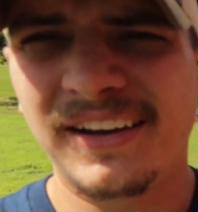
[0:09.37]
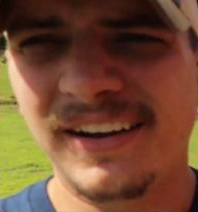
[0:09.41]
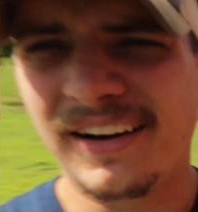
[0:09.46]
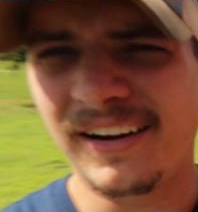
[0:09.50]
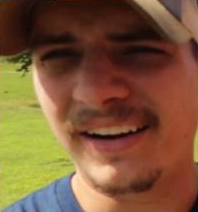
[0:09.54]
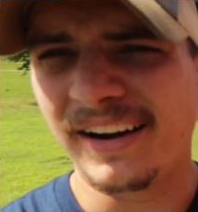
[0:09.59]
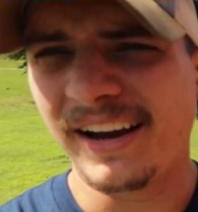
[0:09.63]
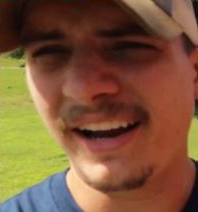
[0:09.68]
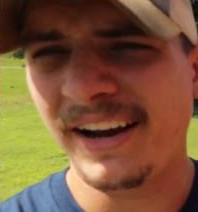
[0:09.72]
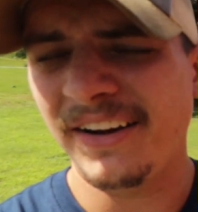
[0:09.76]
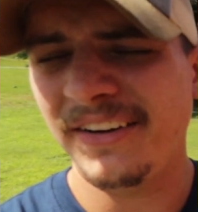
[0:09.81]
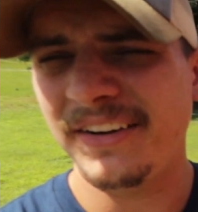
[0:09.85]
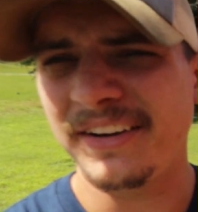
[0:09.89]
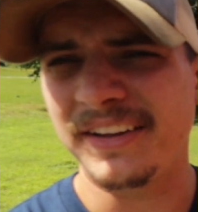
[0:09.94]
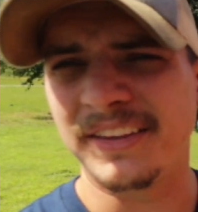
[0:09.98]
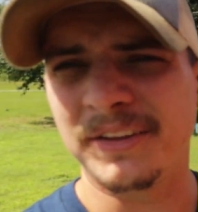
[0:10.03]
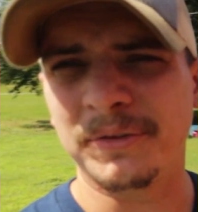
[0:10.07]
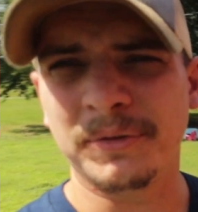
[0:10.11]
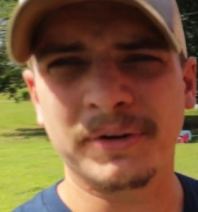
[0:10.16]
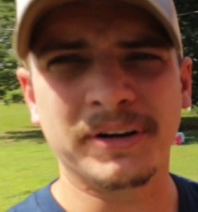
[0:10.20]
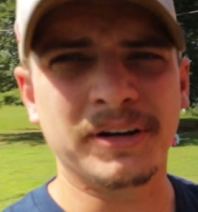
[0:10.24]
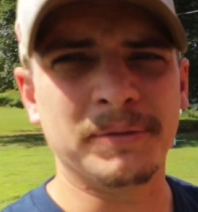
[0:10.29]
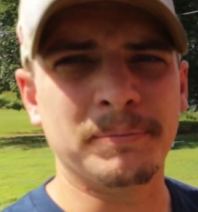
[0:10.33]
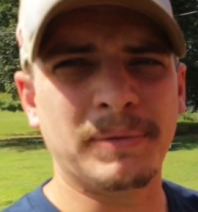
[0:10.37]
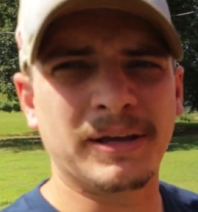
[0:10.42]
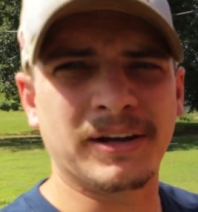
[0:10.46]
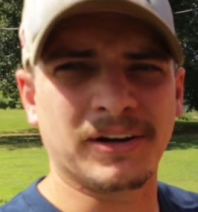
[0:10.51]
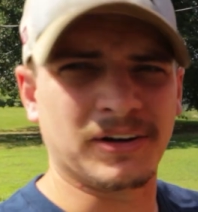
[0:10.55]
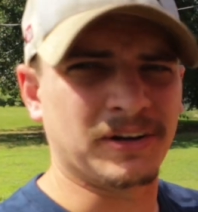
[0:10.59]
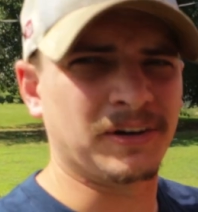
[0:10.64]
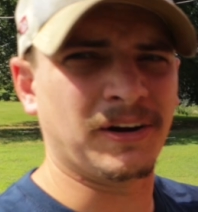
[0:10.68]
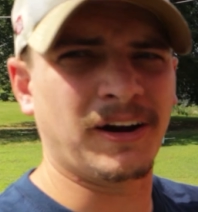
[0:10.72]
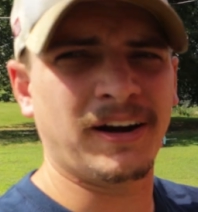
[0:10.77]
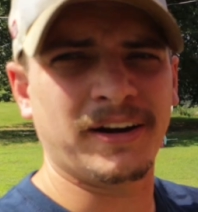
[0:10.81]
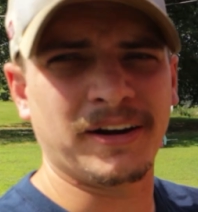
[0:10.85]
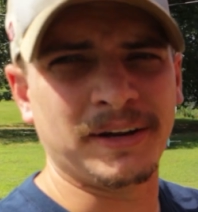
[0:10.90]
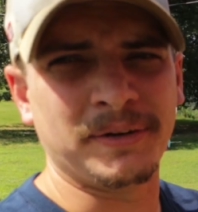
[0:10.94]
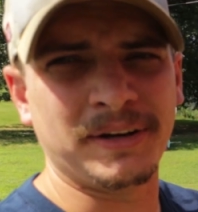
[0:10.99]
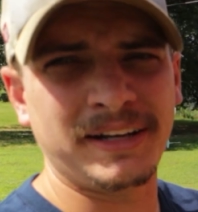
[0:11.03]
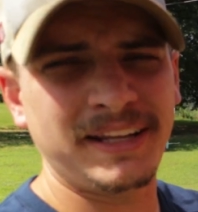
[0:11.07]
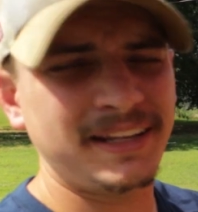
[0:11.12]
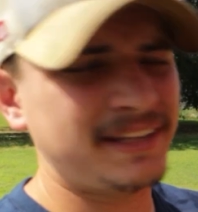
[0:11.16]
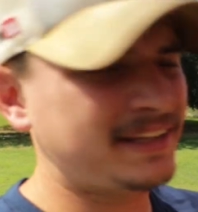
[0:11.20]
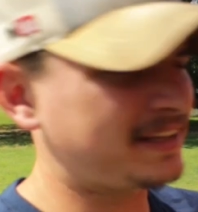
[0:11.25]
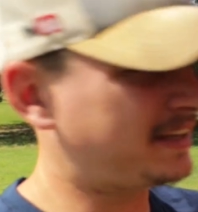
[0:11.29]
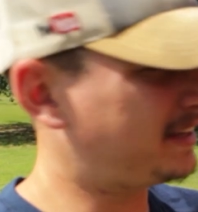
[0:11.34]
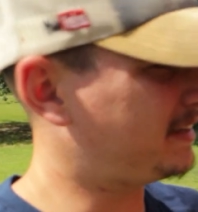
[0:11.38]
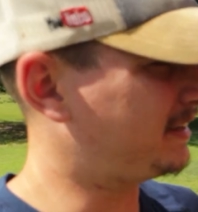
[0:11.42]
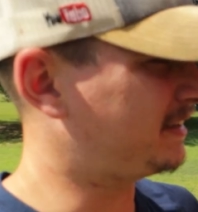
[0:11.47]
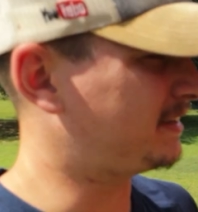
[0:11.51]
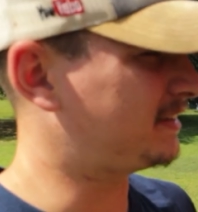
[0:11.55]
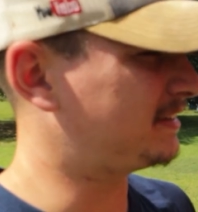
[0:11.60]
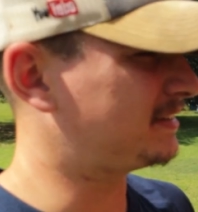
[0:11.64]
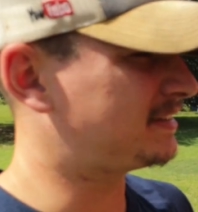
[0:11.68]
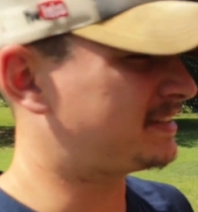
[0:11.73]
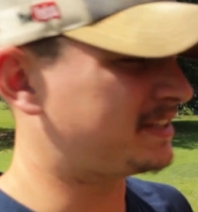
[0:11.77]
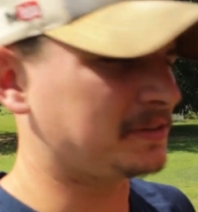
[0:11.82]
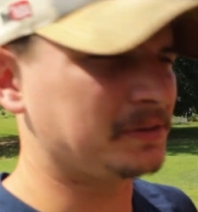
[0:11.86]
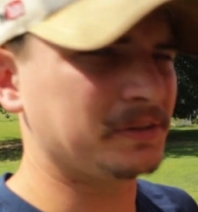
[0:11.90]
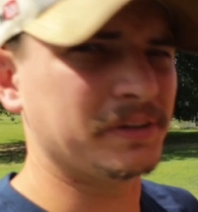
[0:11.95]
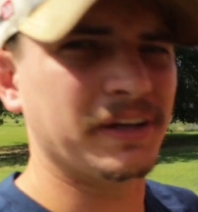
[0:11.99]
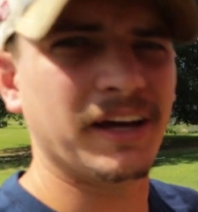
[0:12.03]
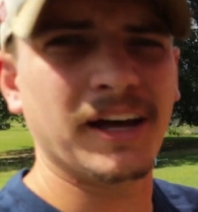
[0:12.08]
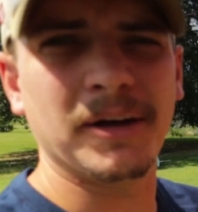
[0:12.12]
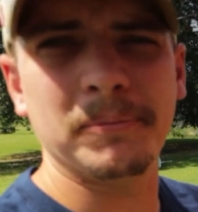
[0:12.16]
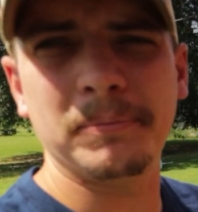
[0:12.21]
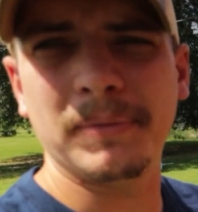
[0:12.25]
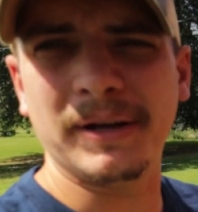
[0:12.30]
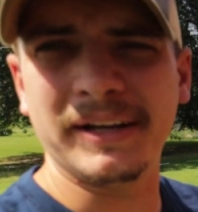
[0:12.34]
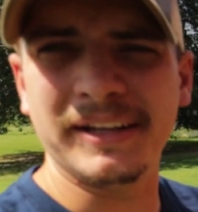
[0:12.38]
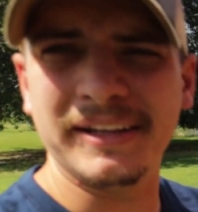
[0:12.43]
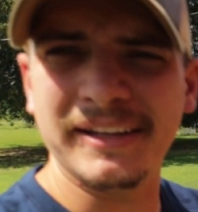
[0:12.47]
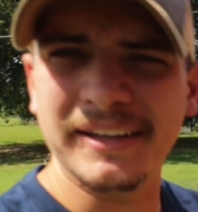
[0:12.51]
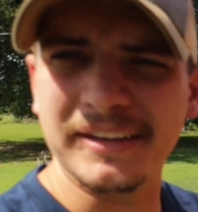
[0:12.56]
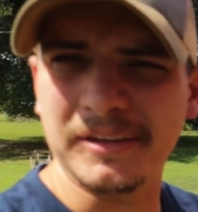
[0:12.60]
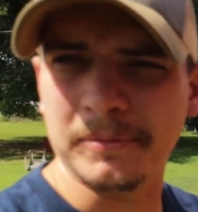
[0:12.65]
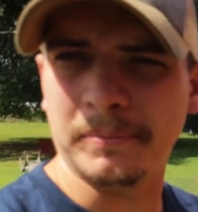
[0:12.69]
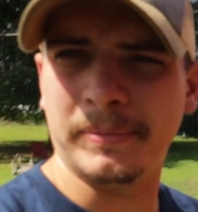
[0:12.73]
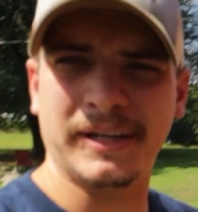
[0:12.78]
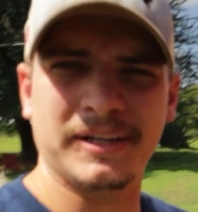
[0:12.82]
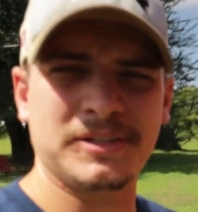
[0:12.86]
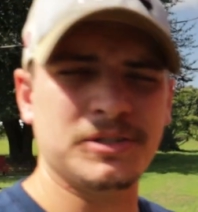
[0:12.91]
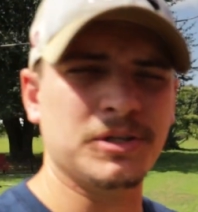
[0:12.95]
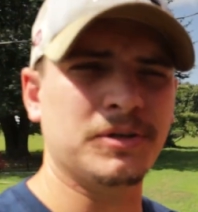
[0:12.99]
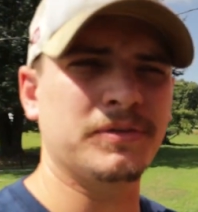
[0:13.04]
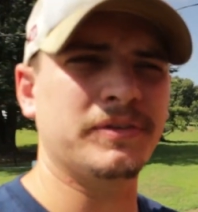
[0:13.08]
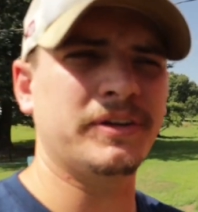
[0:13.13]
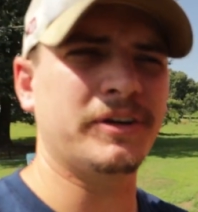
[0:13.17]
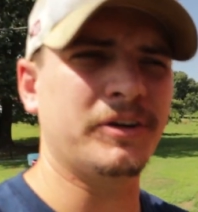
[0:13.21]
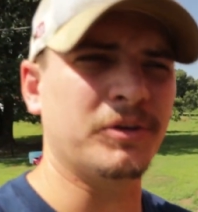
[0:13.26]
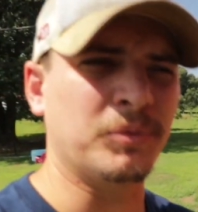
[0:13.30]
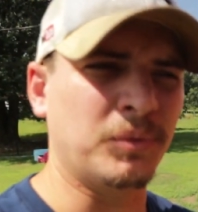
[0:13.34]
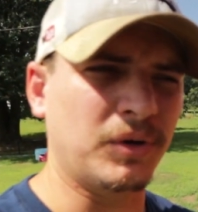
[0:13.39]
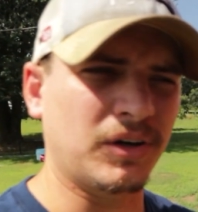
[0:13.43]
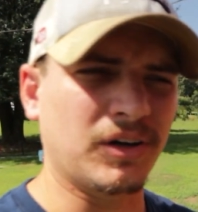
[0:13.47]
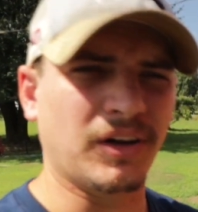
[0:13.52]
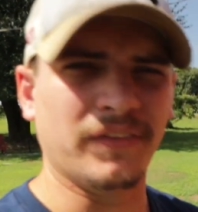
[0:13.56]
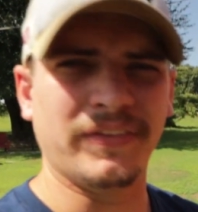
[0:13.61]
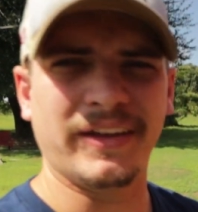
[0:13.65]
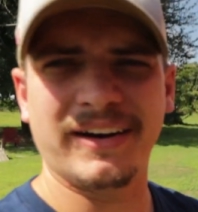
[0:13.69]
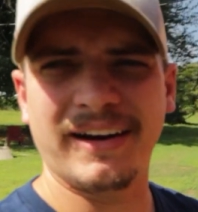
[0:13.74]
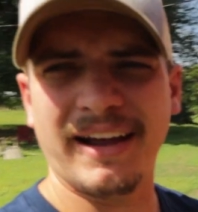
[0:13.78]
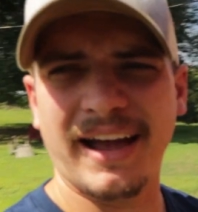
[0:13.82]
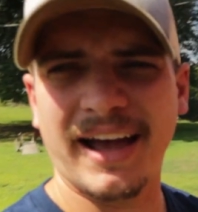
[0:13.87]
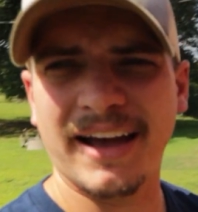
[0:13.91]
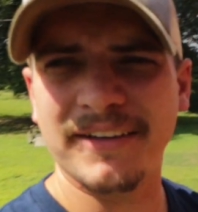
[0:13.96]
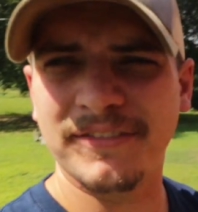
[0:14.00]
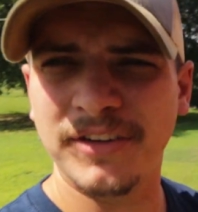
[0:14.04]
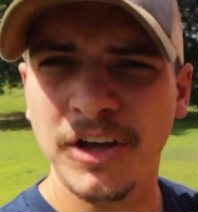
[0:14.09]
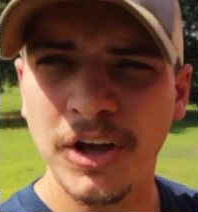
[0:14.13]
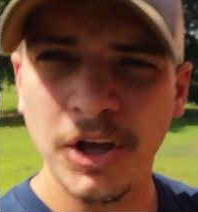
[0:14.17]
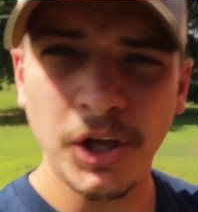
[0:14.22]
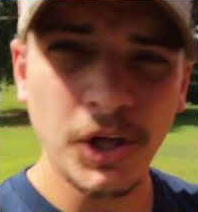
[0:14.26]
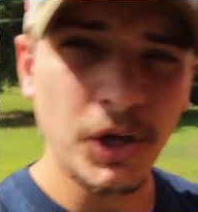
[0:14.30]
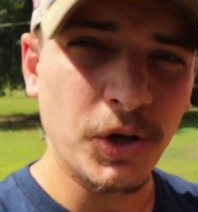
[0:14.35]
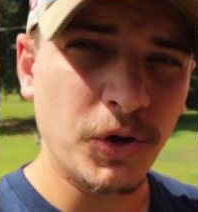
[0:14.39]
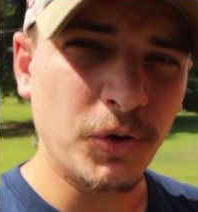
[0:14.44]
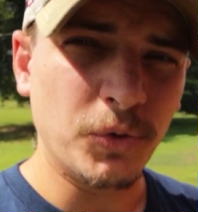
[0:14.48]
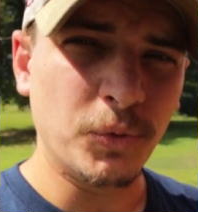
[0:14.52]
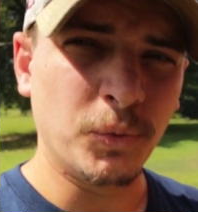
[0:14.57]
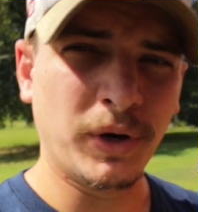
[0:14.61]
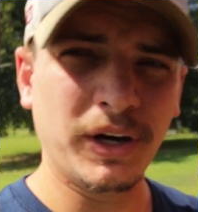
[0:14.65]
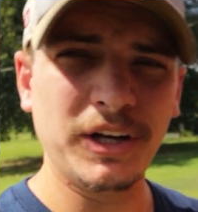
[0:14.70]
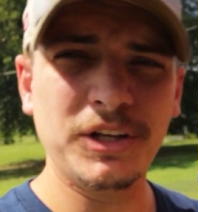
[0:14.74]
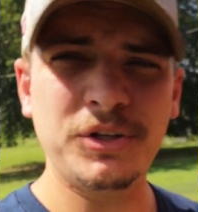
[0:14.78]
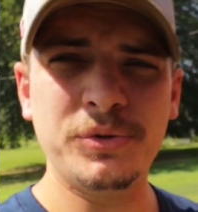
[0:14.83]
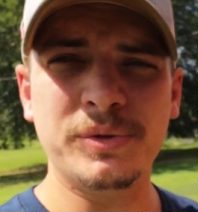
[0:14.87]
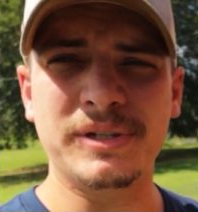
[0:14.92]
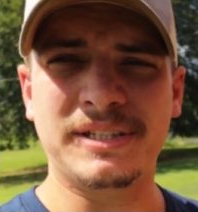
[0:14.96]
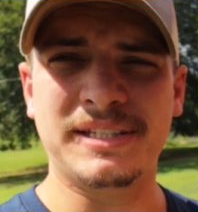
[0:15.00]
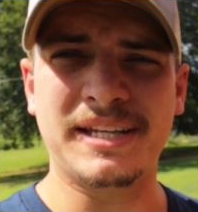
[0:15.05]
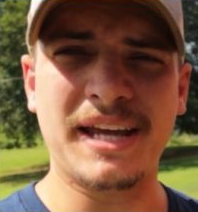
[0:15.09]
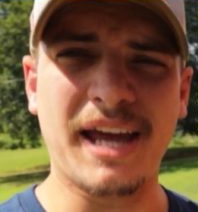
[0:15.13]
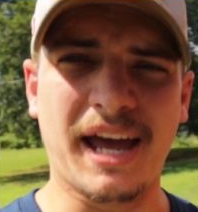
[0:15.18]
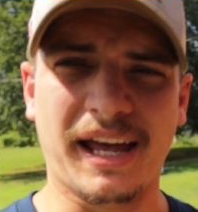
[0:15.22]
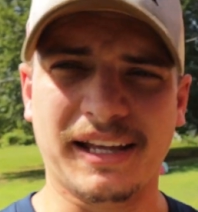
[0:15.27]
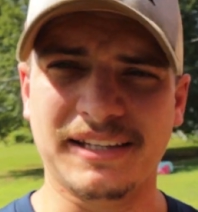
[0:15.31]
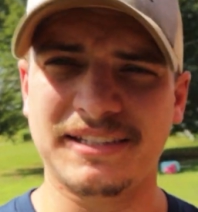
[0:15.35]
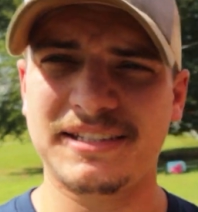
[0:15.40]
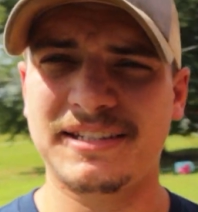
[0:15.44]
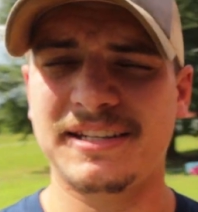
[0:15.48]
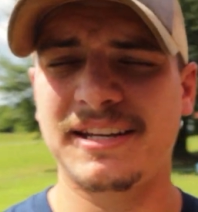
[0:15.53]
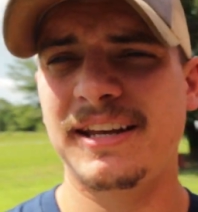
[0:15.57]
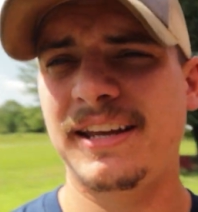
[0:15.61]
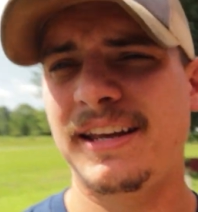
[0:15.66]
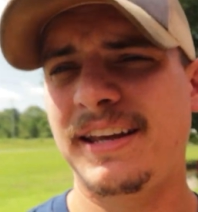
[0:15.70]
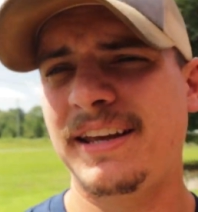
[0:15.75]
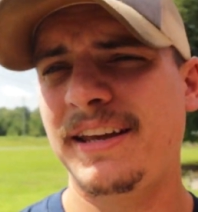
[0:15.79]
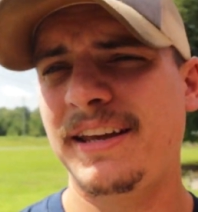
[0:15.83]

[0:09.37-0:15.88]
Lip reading: our area that we're gonna make our garden on. I need to get it tilled up. I need to get the pigs over there to work on their half. We're gonna do a test.